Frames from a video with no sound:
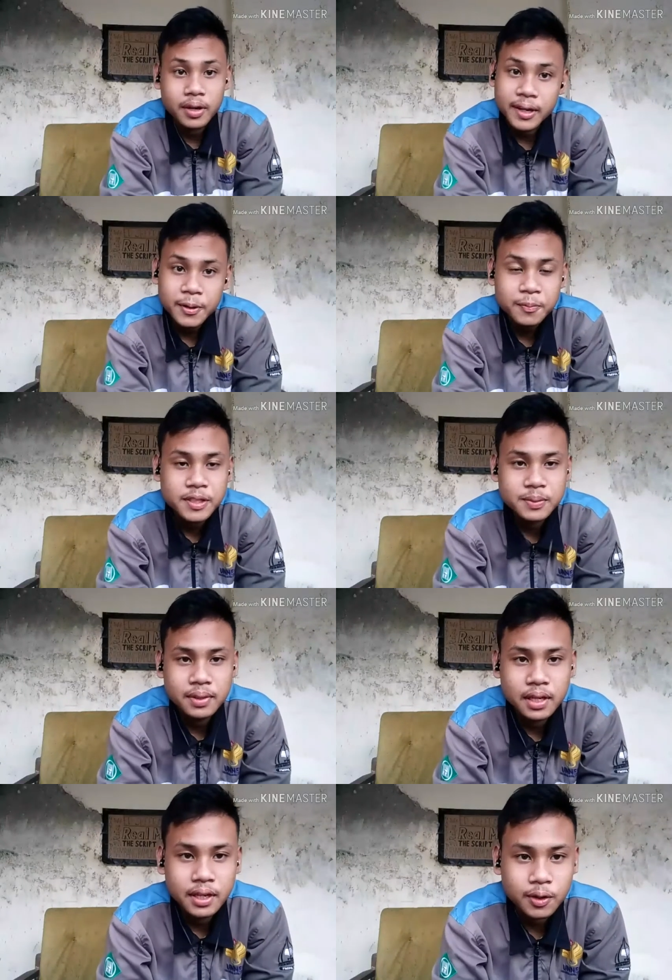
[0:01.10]
Oke,
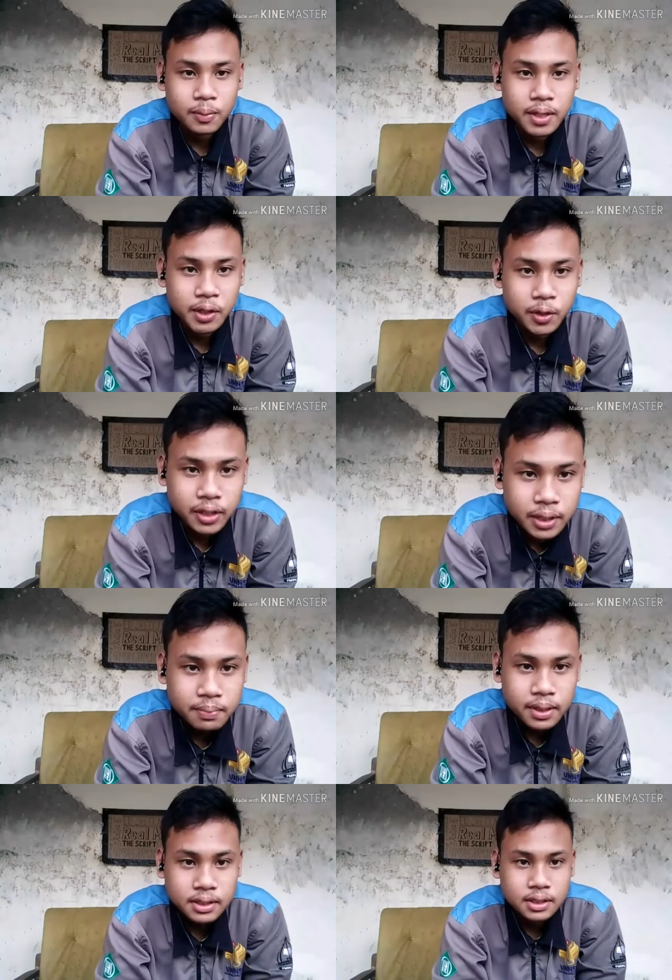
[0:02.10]

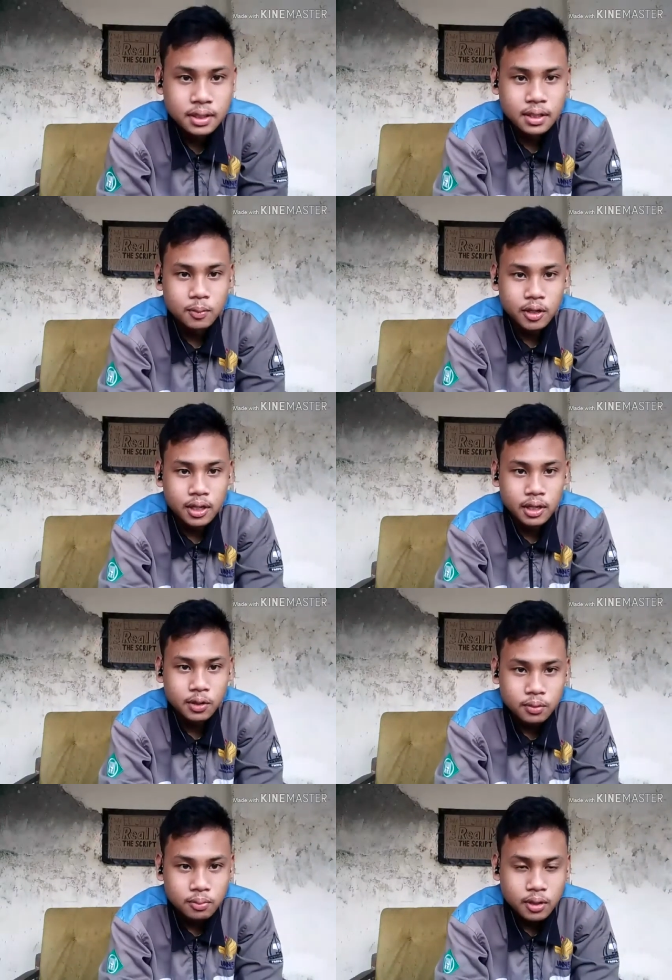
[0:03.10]
bismillahirrahmanirrahim.
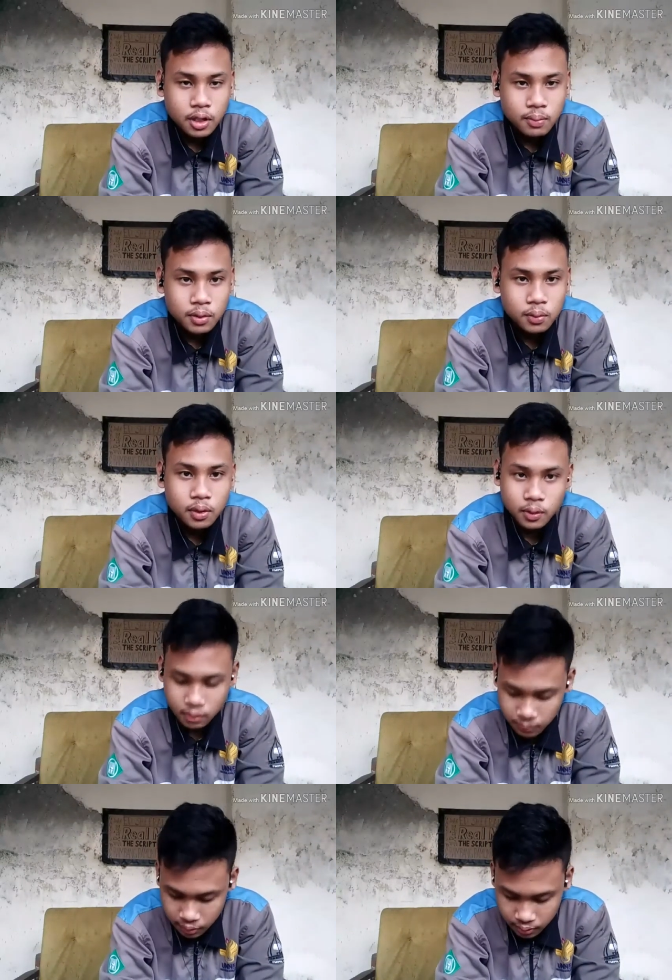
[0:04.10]
Assalamualaikum warahmatullahi
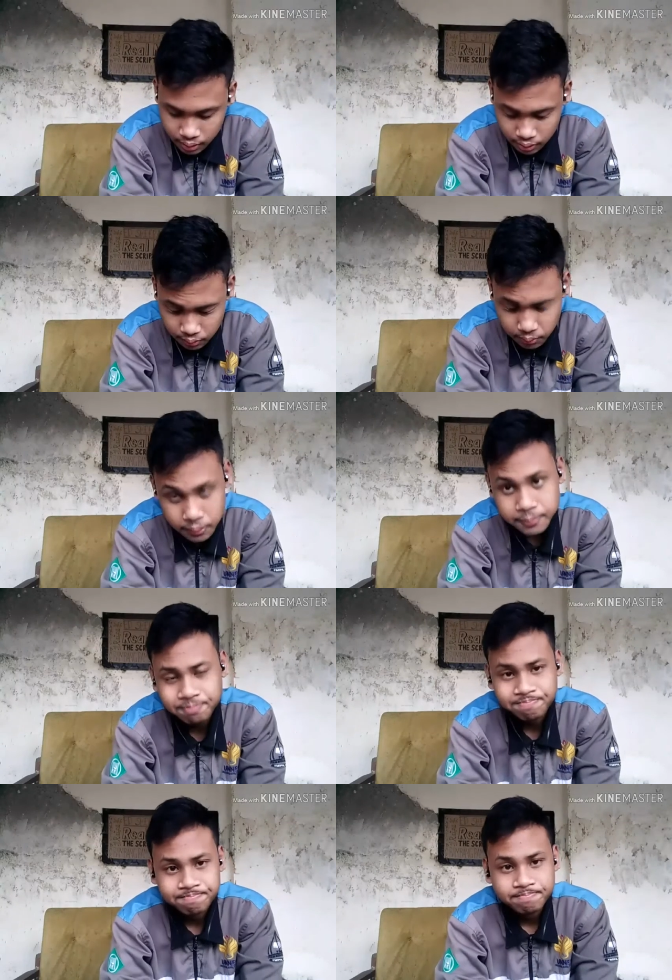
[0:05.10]
wabarakatuh.
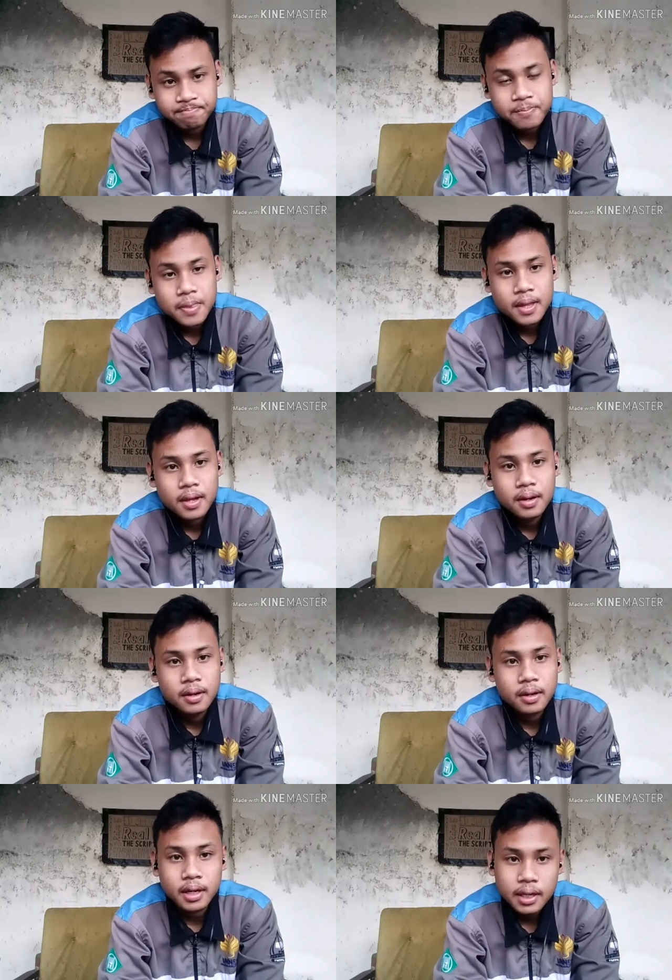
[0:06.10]

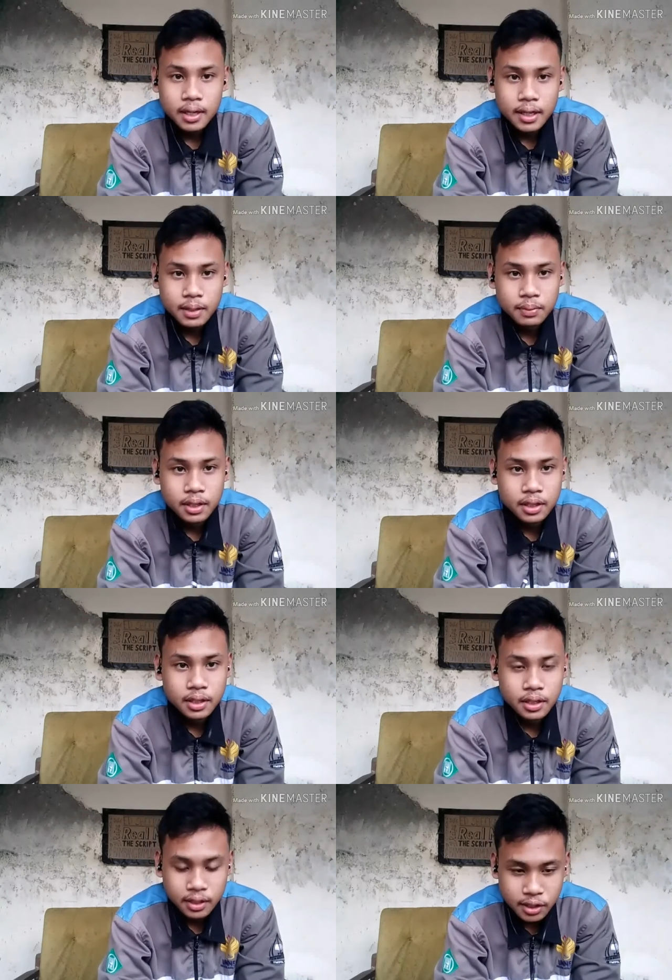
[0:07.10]
Okay, let
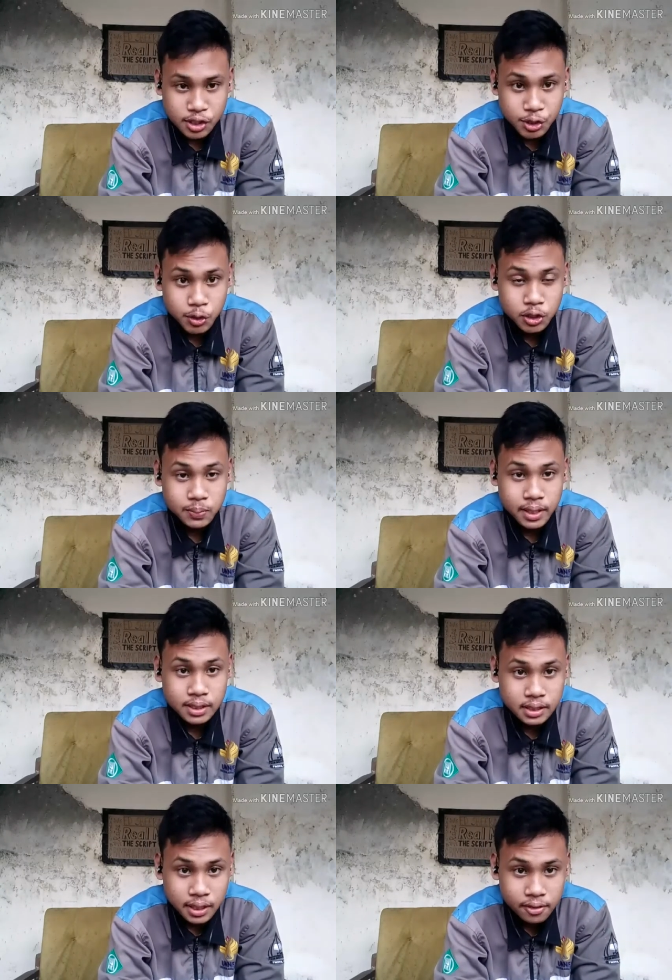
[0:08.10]
me introduce
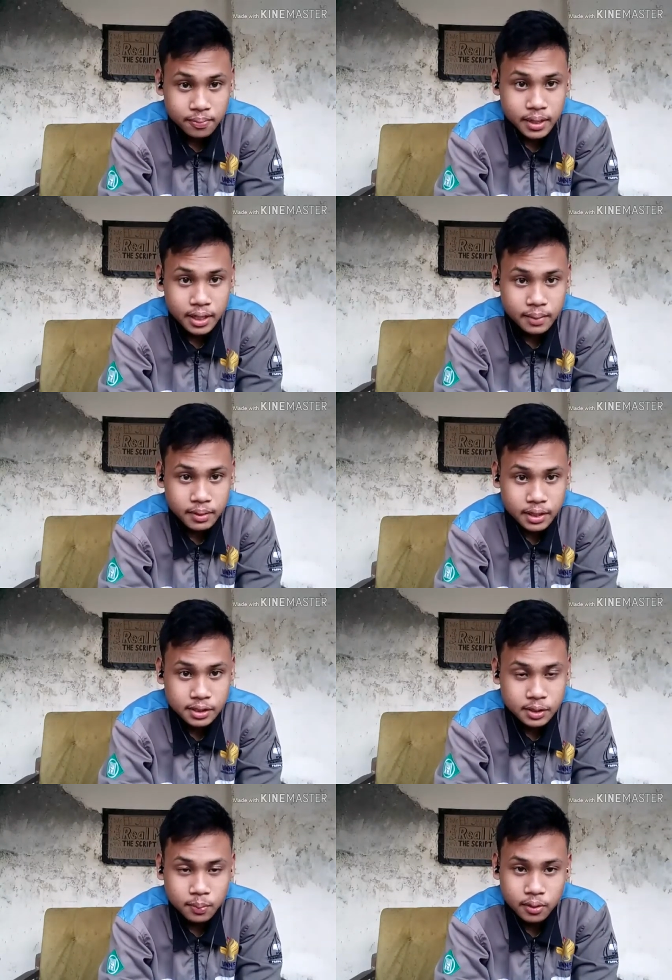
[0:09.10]
myself. My name
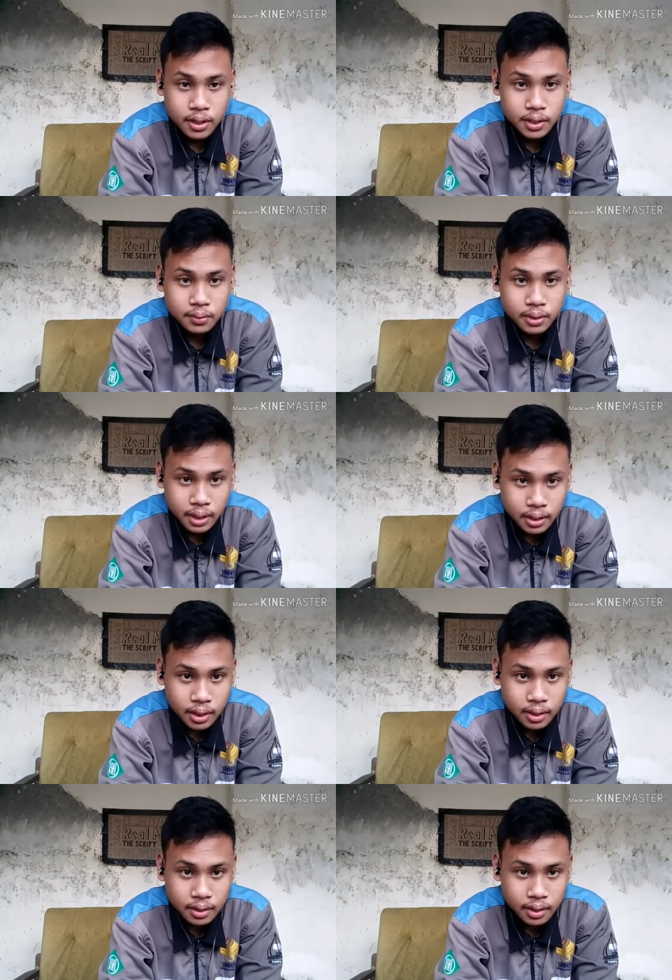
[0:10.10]
is Burhanuddin,
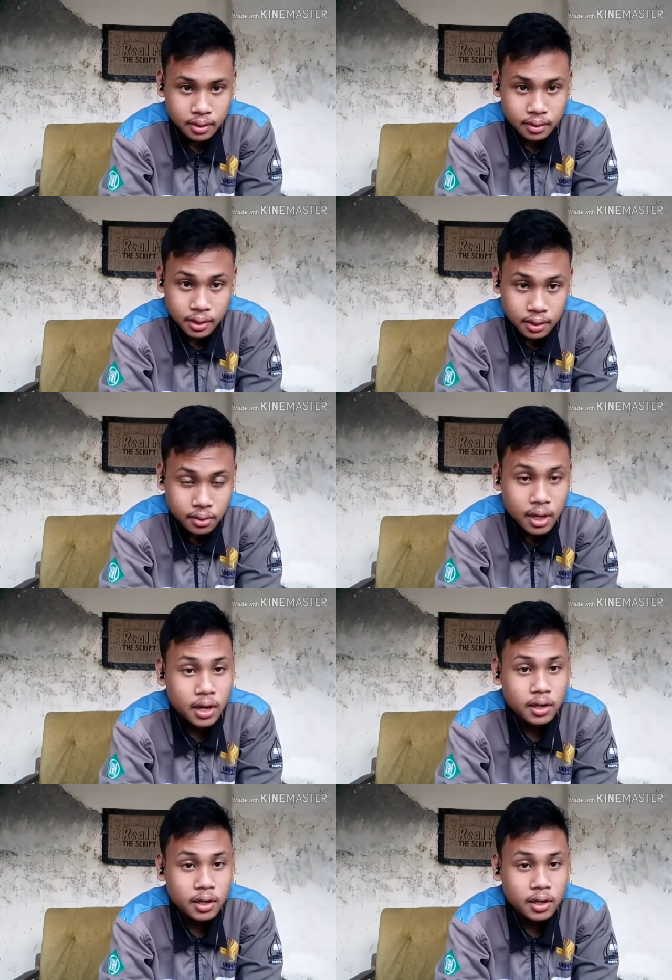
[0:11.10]
and then here